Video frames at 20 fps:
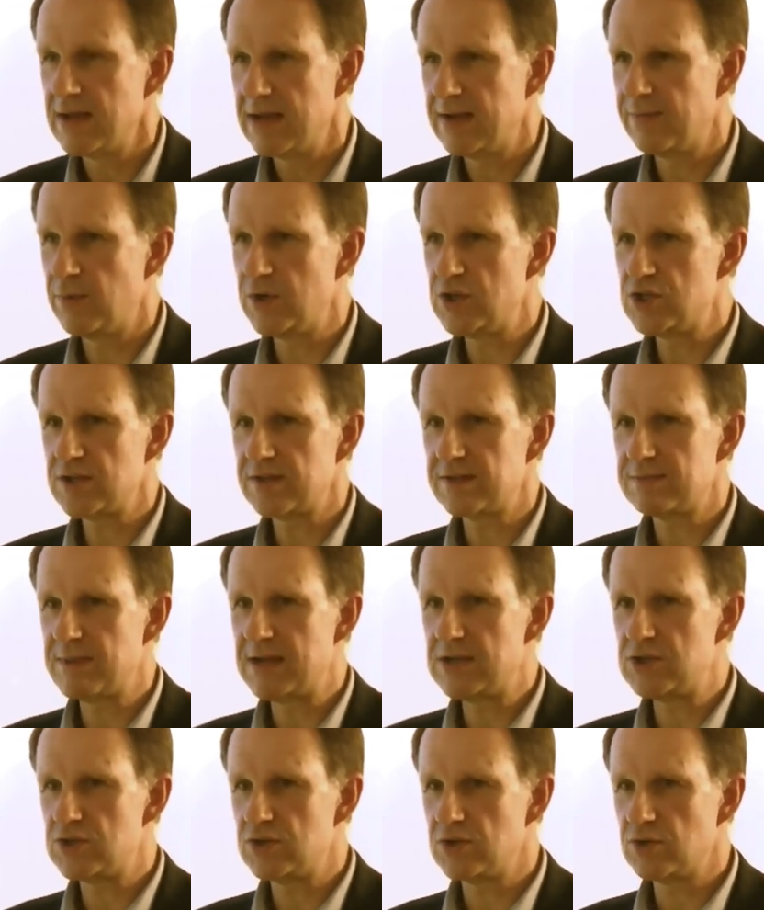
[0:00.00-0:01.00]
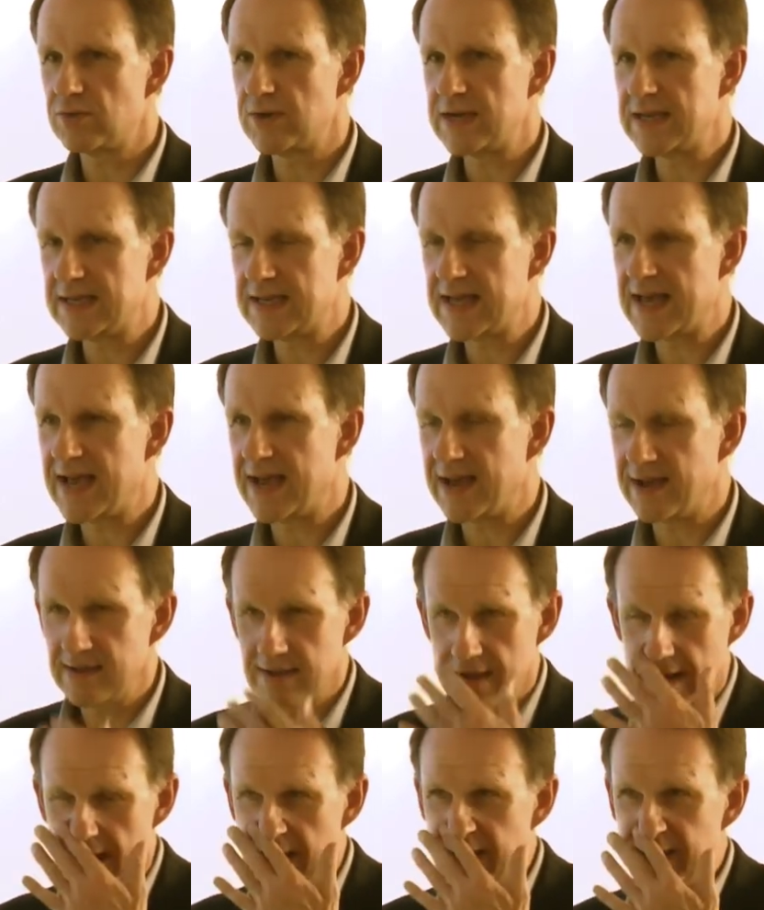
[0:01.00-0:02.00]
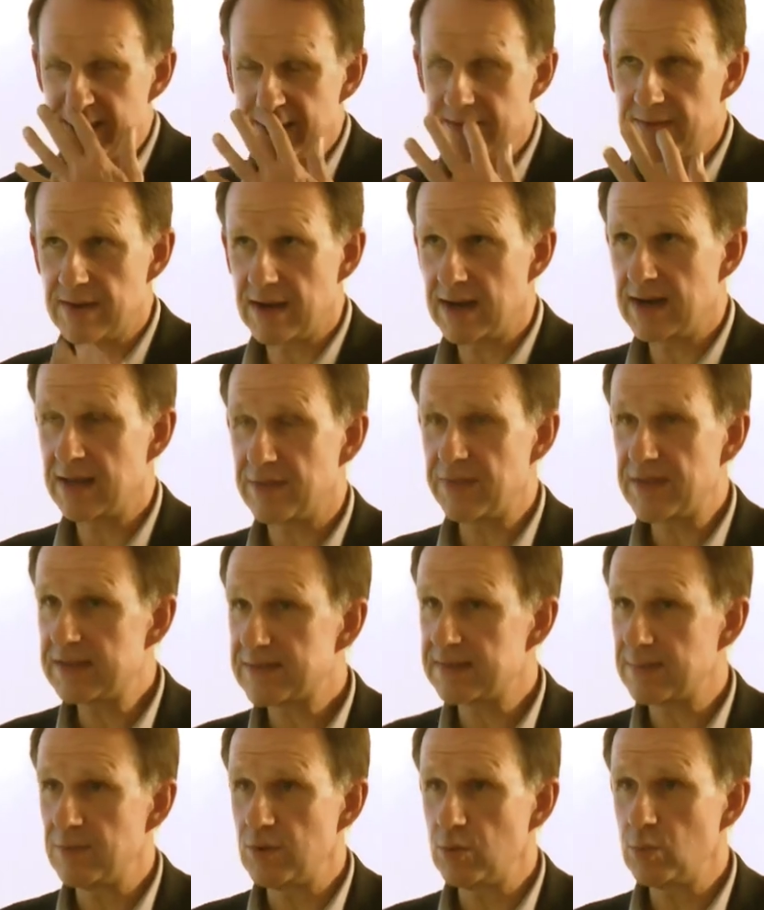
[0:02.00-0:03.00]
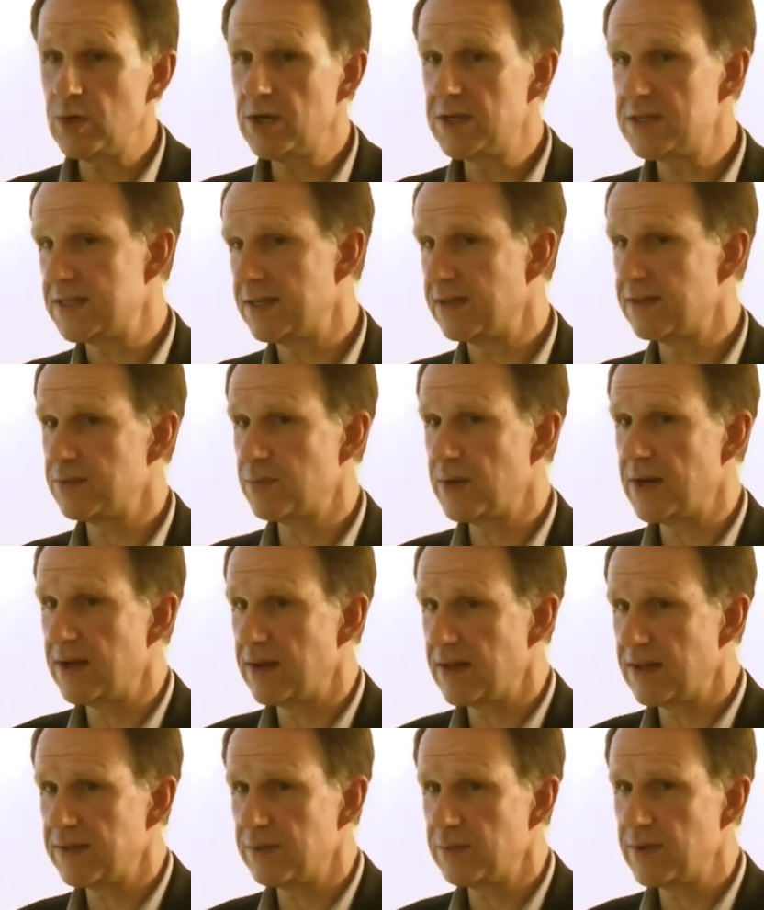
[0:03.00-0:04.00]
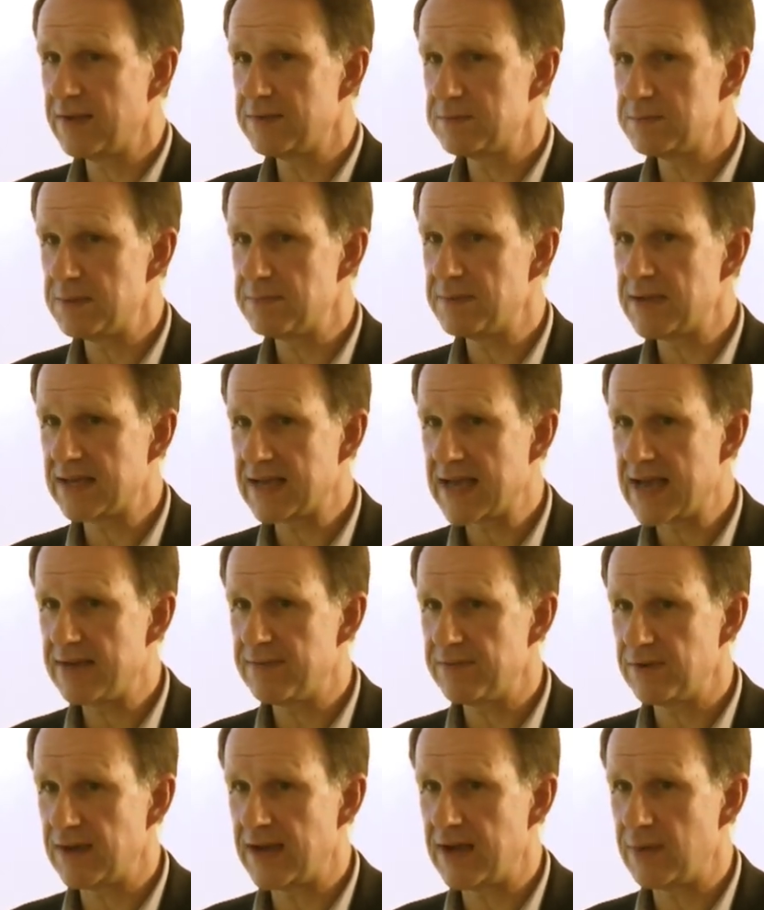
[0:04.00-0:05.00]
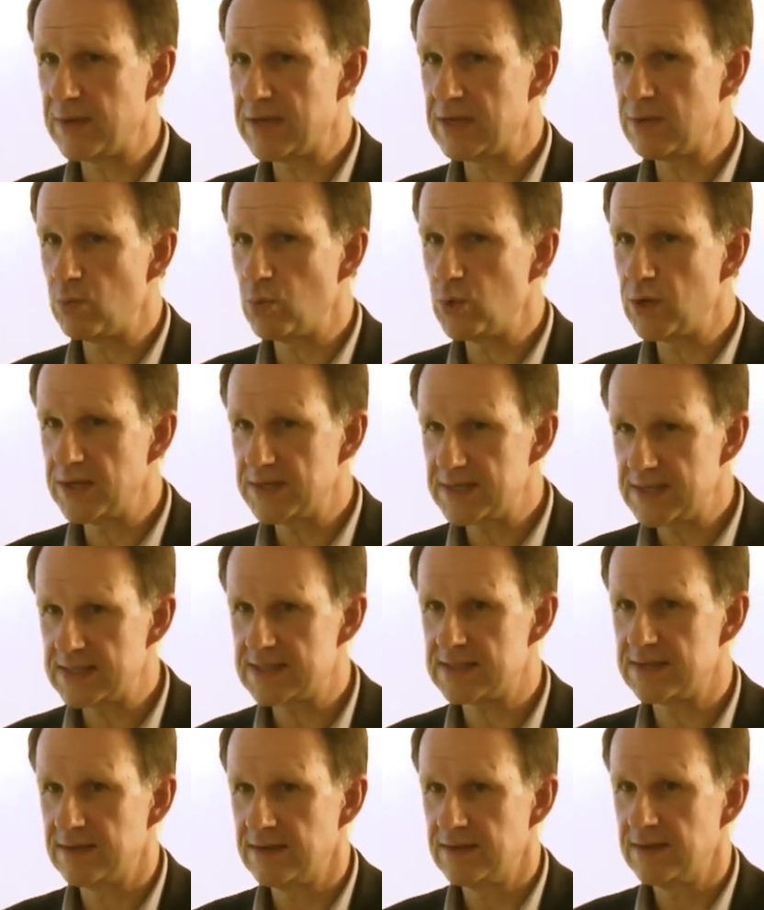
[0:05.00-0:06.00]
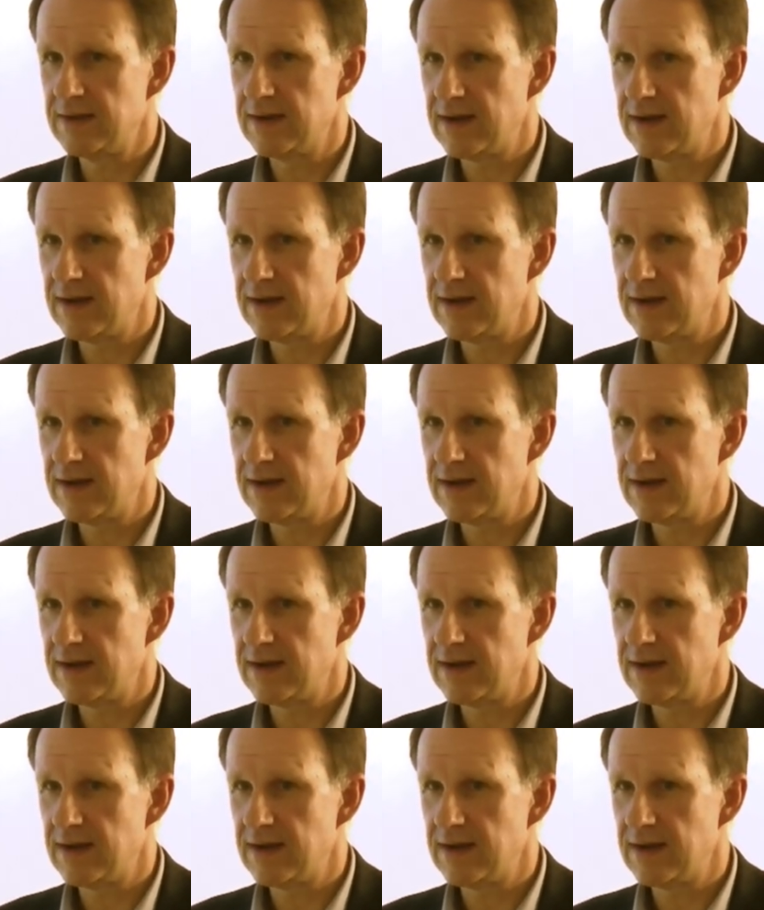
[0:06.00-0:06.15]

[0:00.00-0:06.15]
If we just mention green care, and I think some of the wording as well, I think we have to be a bit careful how we word it.